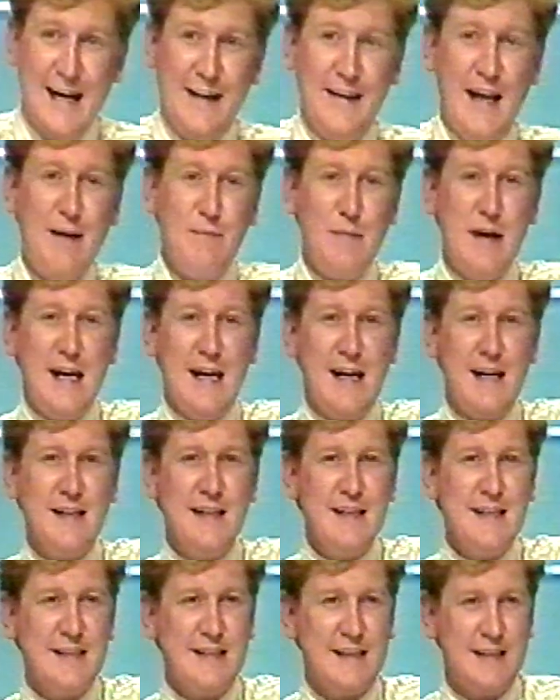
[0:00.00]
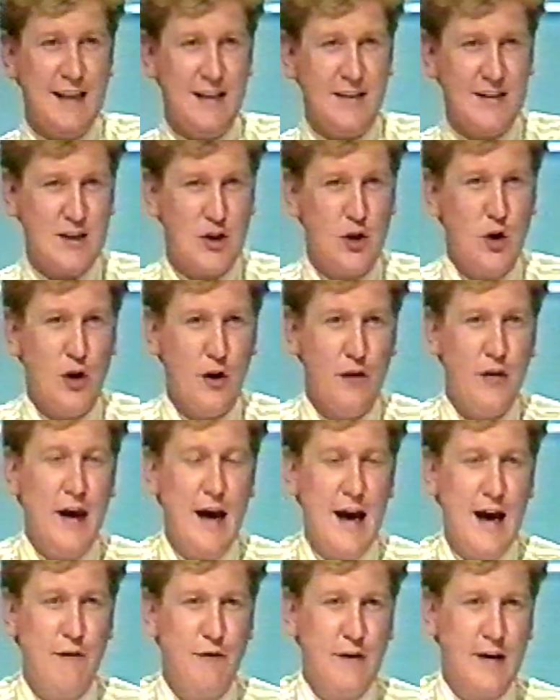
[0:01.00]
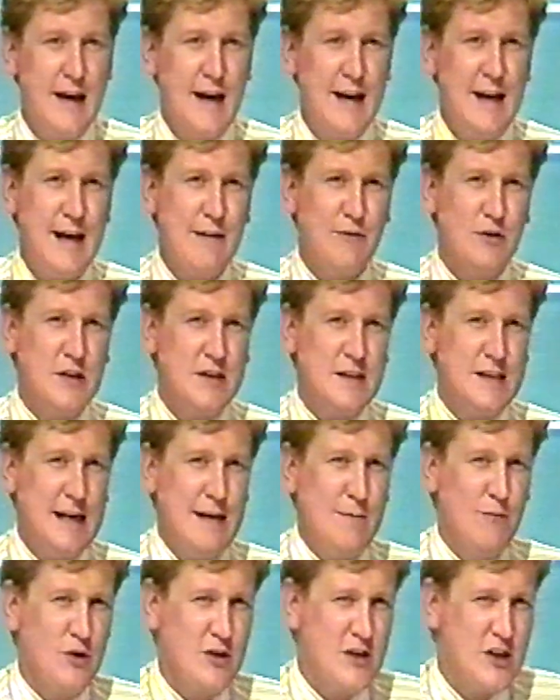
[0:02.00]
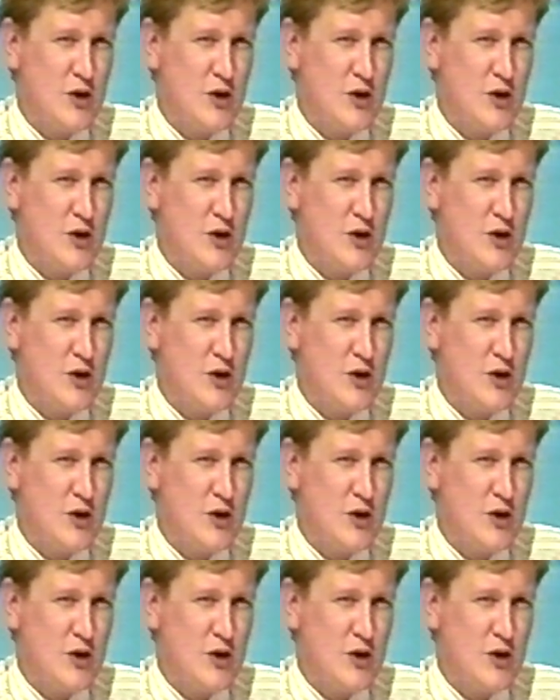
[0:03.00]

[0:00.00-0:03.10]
and that means that the score there for Kenny Everett's team was